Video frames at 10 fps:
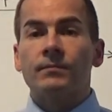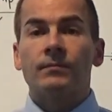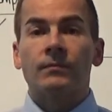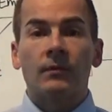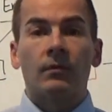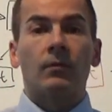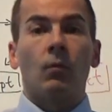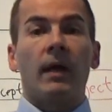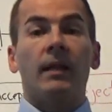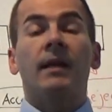Well,
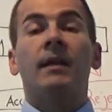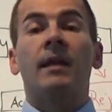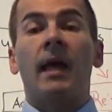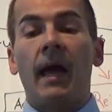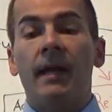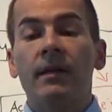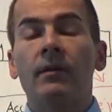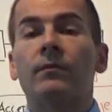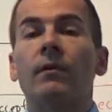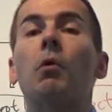in any social
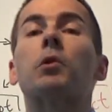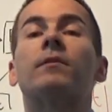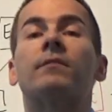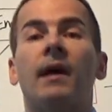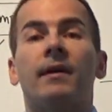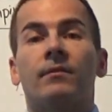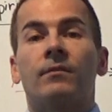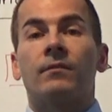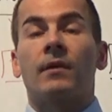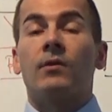science, you
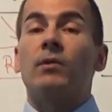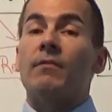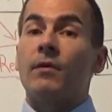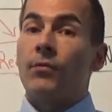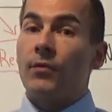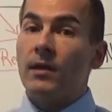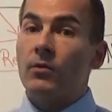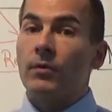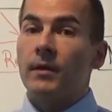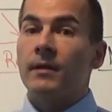have a theory
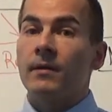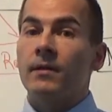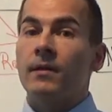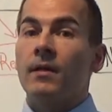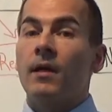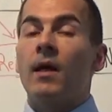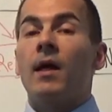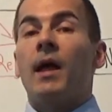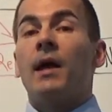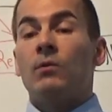and you would
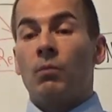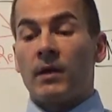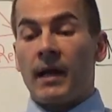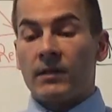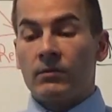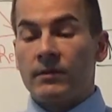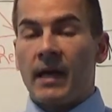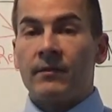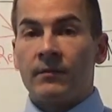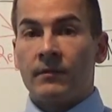like to test
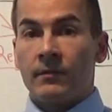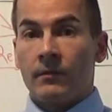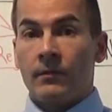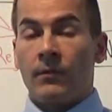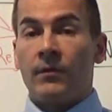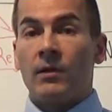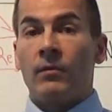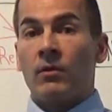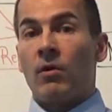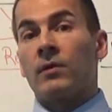the theory in order to
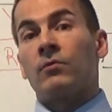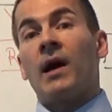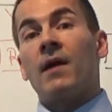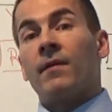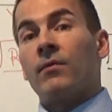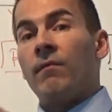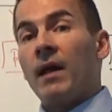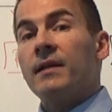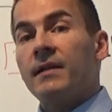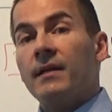either to validate
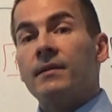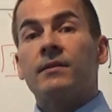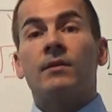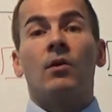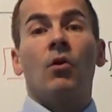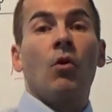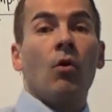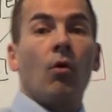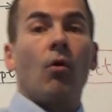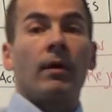it or
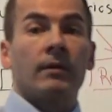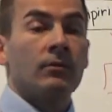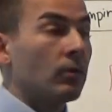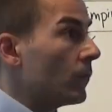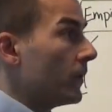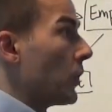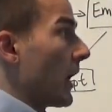to reject it.